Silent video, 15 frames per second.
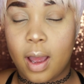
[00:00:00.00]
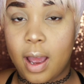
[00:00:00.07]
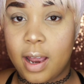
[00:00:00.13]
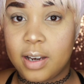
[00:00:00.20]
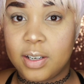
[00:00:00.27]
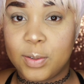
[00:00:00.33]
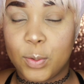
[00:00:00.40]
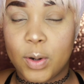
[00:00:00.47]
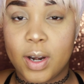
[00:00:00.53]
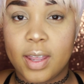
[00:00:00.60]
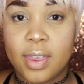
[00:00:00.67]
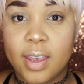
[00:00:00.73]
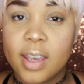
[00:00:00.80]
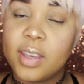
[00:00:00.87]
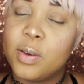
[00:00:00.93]
I just wanted to
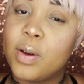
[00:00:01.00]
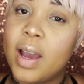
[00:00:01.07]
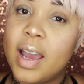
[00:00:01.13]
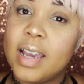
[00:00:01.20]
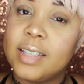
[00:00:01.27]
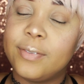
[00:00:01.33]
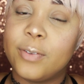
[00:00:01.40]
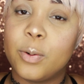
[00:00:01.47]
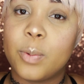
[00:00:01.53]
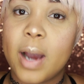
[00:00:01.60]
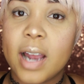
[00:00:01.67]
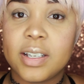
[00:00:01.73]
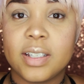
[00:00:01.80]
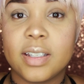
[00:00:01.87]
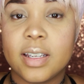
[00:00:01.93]
thank you guys for
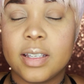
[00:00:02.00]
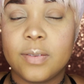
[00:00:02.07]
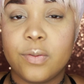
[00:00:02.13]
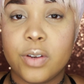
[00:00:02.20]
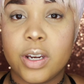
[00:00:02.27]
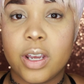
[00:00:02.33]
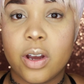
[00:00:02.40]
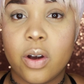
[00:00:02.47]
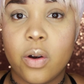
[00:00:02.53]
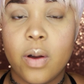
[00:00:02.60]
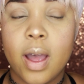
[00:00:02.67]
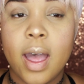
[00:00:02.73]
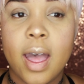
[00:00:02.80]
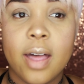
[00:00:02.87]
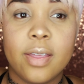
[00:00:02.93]
watching this video.
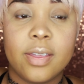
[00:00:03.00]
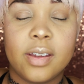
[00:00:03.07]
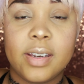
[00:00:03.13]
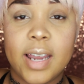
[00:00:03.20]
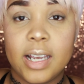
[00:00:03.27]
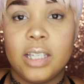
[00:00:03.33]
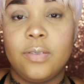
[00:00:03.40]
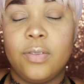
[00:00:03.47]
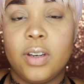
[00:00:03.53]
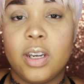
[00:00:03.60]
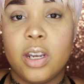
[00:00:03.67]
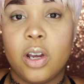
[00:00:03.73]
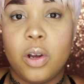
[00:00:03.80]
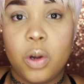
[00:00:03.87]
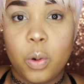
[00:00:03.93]
The next
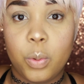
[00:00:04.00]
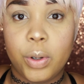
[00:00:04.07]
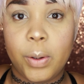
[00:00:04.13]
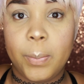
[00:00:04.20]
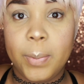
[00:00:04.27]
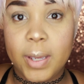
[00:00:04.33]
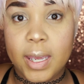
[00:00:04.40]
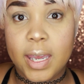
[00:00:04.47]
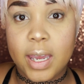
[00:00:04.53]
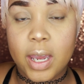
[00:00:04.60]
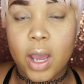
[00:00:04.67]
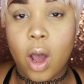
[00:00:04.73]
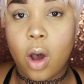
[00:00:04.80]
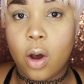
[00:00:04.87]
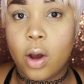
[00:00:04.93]
video will be
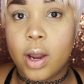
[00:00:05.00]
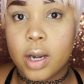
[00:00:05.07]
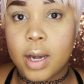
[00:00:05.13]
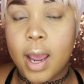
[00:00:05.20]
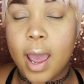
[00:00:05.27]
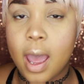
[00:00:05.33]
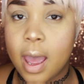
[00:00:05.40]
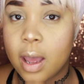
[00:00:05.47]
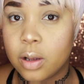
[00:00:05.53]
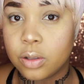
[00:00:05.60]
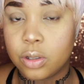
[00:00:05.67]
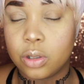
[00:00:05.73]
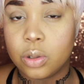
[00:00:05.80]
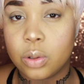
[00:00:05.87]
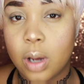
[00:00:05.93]
on how
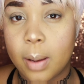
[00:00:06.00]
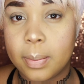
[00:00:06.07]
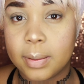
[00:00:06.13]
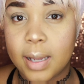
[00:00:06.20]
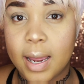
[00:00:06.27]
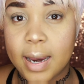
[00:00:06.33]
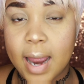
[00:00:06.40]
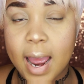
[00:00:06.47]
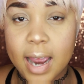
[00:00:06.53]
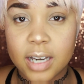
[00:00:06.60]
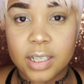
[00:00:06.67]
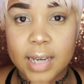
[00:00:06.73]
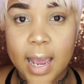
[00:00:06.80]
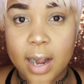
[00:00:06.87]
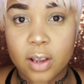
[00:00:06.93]
to apply
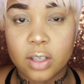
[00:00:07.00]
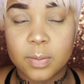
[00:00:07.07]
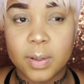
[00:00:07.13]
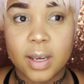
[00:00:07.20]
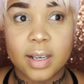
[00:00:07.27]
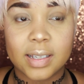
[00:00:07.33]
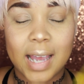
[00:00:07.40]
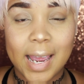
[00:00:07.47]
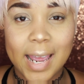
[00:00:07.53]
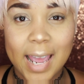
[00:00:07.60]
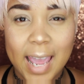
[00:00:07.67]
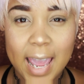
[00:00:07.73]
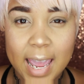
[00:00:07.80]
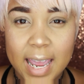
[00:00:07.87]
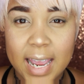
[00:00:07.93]
eyeshadows, because I
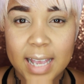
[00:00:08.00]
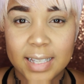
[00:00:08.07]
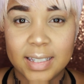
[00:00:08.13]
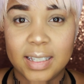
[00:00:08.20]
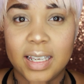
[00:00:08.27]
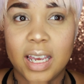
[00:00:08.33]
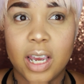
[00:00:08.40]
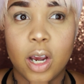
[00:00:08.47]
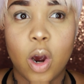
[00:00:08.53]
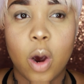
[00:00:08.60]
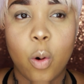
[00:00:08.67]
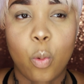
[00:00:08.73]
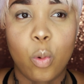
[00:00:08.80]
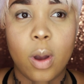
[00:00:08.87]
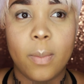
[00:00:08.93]
hate
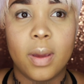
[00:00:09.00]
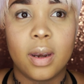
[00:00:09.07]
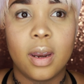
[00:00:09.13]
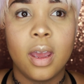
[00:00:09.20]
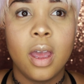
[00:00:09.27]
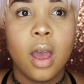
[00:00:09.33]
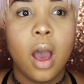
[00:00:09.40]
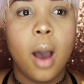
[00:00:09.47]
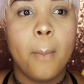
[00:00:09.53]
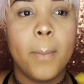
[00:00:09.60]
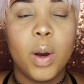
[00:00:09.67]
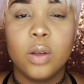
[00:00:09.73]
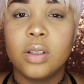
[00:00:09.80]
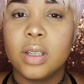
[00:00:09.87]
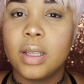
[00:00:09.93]
seeing women,
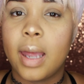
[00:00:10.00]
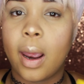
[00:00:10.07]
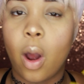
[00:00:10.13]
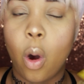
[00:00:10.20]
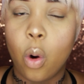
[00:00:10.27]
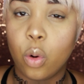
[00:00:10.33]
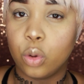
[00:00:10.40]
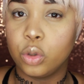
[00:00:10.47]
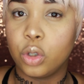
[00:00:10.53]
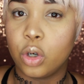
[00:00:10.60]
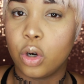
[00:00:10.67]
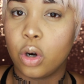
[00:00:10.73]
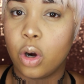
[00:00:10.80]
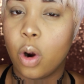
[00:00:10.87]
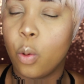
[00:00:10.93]
mostly like
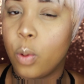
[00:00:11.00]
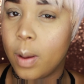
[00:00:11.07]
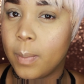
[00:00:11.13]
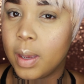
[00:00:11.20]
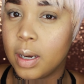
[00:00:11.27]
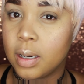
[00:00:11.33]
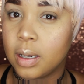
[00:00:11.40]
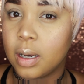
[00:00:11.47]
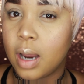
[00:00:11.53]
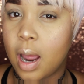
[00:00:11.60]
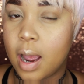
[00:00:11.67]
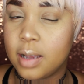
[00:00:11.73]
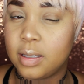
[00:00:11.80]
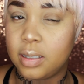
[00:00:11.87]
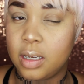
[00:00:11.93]
older women,
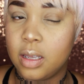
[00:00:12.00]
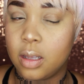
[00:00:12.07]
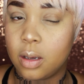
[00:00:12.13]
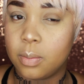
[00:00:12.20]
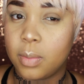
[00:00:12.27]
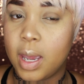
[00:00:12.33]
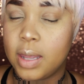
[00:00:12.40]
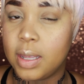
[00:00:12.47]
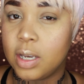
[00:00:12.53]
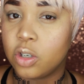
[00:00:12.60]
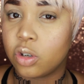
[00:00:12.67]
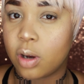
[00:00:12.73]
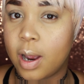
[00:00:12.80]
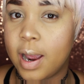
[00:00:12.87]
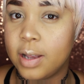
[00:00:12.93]
I see them and they
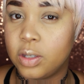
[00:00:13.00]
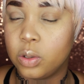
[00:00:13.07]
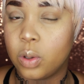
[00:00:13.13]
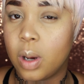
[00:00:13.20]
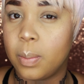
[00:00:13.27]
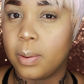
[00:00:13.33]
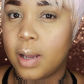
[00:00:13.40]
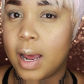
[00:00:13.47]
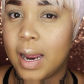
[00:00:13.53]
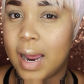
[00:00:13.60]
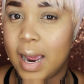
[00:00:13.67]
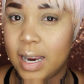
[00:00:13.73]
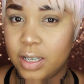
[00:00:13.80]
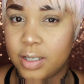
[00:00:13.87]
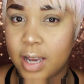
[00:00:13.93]
try to
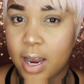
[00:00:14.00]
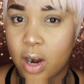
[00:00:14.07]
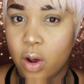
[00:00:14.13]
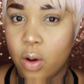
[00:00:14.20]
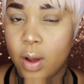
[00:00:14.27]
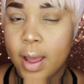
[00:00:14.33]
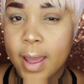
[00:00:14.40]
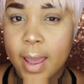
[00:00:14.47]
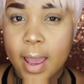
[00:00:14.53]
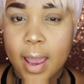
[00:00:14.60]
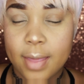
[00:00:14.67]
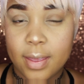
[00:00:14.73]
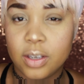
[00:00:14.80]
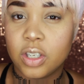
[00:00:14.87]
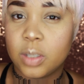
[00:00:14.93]
apply eyeshadow
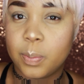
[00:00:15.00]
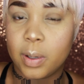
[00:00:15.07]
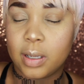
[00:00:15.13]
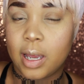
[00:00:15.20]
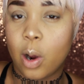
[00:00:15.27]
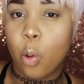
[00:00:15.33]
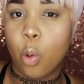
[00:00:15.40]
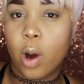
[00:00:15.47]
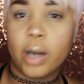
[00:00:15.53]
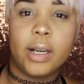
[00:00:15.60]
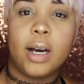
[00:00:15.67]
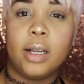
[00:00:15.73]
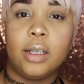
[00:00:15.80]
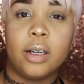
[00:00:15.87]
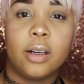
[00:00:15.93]
and then just put like one
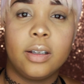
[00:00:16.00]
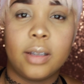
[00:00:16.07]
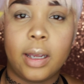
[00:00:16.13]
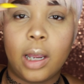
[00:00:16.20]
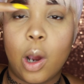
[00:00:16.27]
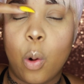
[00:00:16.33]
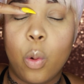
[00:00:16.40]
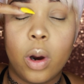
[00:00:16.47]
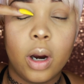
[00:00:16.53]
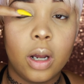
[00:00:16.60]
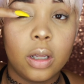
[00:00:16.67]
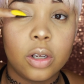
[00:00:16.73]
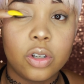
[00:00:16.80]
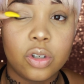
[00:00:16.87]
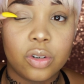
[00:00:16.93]
color
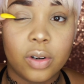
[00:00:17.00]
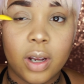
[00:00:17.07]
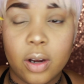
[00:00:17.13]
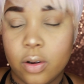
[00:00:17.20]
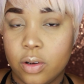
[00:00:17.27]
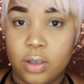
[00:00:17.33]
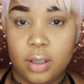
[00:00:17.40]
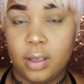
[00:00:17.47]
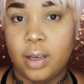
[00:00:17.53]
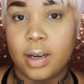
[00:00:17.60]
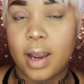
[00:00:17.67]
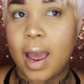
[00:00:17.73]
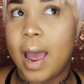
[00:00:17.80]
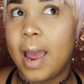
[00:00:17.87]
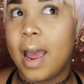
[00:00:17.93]
straight across the lid.
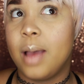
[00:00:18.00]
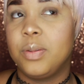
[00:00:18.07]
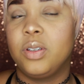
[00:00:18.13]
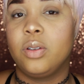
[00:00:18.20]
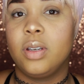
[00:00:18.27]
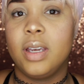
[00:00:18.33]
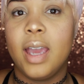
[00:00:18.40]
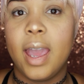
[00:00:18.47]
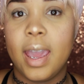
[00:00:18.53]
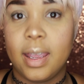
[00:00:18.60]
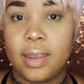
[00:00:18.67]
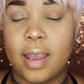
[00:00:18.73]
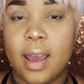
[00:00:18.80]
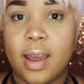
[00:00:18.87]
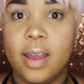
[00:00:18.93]
I absolutely
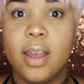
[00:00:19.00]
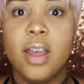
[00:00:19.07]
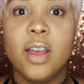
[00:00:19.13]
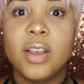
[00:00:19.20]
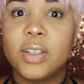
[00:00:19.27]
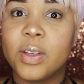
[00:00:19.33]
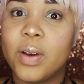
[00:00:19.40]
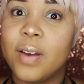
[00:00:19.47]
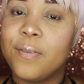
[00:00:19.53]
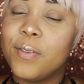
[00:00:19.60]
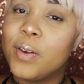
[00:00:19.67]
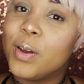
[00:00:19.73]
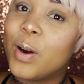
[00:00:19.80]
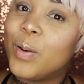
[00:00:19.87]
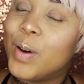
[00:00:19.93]
hate that. So if
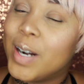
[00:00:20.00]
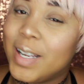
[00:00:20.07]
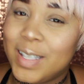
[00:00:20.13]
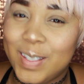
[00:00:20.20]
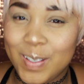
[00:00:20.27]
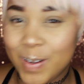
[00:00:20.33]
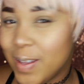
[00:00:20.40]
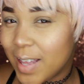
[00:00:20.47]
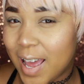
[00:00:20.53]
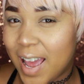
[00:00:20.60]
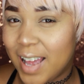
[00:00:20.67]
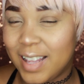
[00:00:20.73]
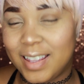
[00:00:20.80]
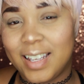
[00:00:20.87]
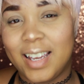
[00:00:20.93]
you don't want to do
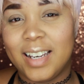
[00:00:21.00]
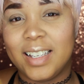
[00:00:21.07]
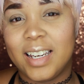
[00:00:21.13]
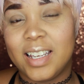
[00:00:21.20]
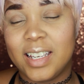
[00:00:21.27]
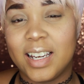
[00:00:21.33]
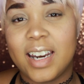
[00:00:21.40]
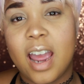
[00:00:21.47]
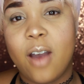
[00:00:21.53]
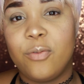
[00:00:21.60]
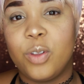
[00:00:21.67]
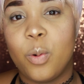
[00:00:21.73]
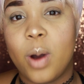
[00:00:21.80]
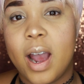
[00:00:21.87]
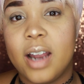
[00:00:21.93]
that, then you're gonna have
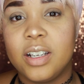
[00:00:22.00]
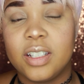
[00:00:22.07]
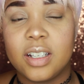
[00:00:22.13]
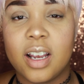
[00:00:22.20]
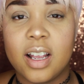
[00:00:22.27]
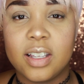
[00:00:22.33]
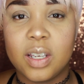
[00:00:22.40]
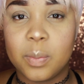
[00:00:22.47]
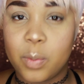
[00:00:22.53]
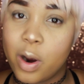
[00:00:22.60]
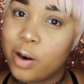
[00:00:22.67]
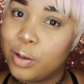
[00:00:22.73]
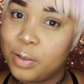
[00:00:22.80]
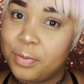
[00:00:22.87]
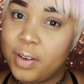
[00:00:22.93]
to watch
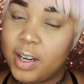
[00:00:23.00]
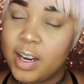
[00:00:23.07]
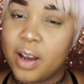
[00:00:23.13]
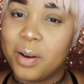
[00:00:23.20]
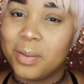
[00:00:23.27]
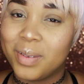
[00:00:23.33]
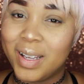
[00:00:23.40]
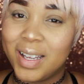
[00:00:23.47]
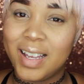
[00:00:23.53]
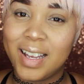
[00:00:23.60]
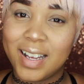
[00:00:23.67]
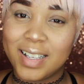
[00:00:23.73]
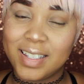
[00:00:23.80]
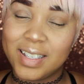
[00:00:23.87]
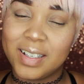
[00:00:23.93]
tomorrow's video.
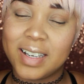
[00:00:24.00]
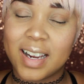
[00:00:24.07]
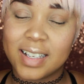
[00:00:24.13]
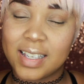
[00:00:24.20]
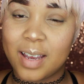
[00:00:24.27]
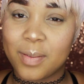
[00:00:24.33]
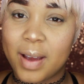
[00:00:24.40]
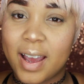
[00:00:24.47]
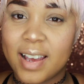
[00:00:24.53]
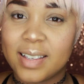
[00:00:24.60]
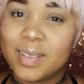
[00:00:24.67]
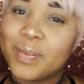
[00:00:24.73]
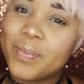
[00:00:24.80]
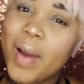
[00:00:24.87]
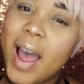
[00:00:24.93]
Until next time,
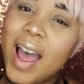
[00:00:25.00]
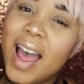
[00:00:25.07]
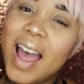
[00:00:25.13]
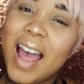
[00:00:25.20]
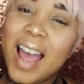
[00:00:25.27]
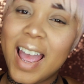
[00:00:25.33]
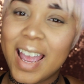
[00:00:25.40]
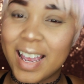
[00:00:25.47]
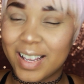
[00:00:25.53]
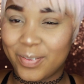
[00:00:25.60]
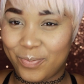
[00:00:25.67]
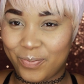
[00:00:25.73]
guys, bye.